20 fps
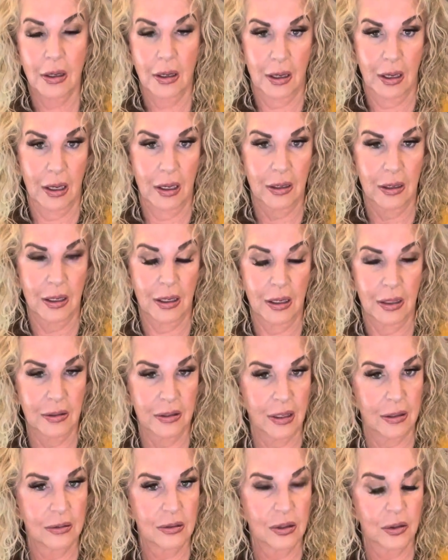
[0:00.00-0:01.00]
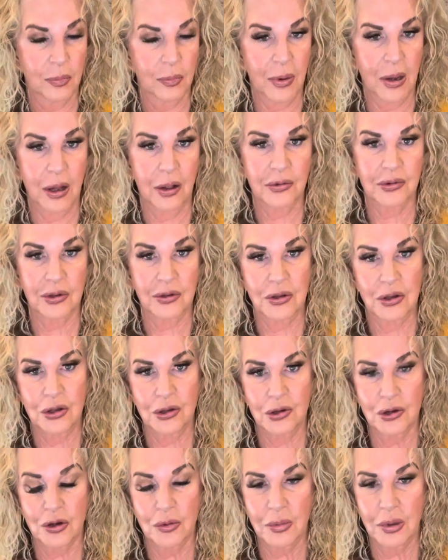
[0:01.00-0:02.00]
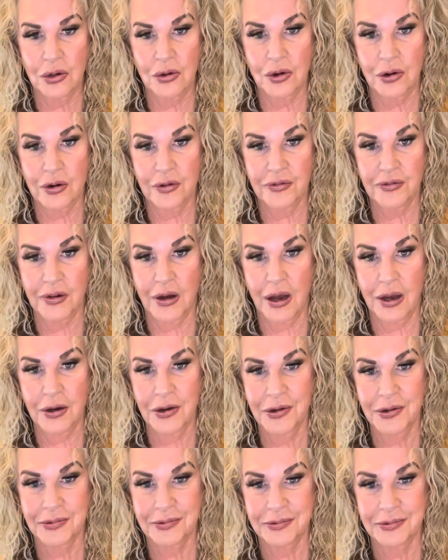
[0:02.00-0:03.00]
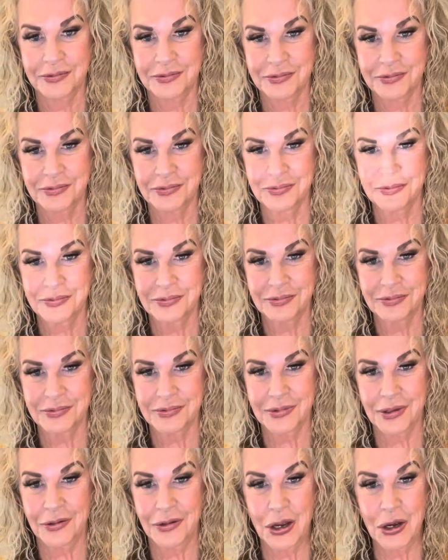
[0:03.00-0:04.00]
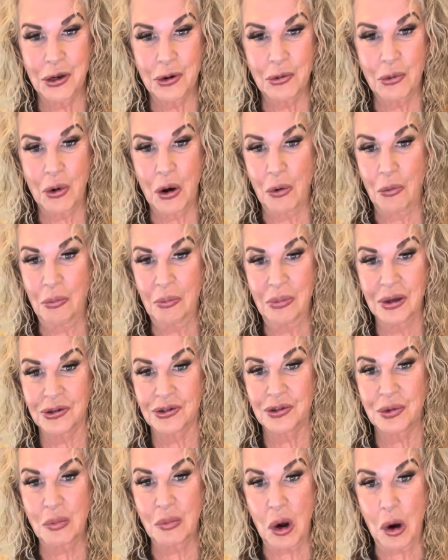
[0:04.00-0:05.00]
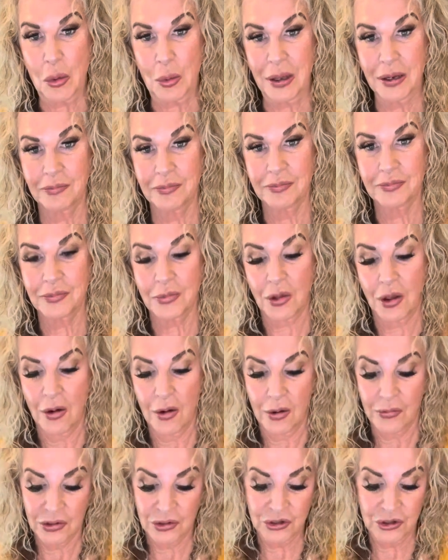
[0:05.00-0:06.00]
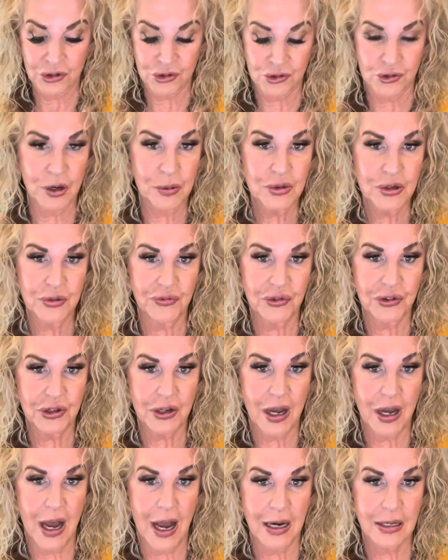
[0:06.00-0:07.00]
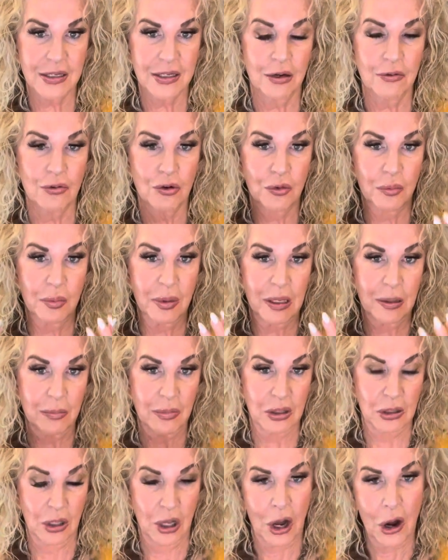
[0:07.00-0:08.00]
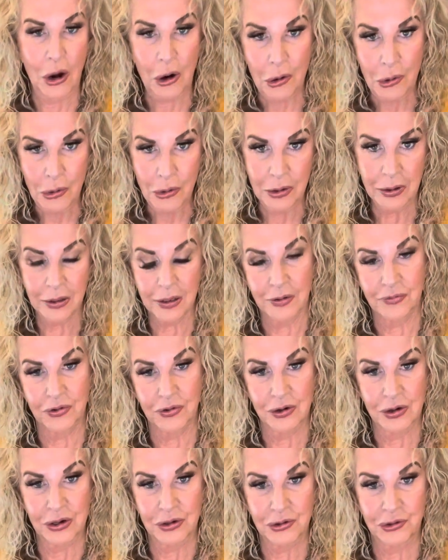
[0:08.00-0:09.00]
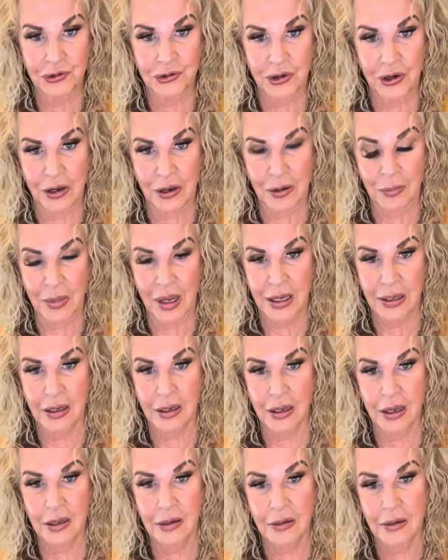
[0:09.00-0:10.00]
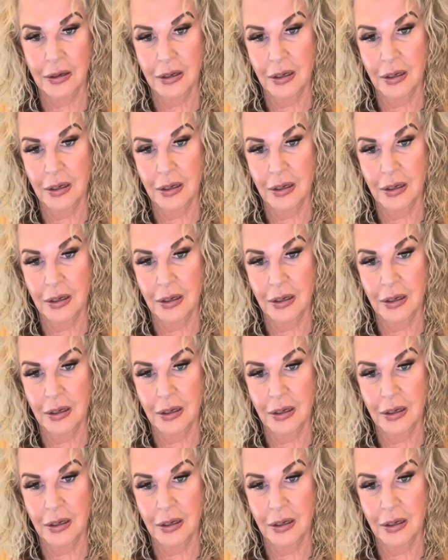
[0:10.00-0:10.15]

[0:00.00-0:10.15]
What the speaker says: and hit that little bell so that you can be notified, and then you won't miss a moment. Description for the cocktail will be below if you're interested in making it,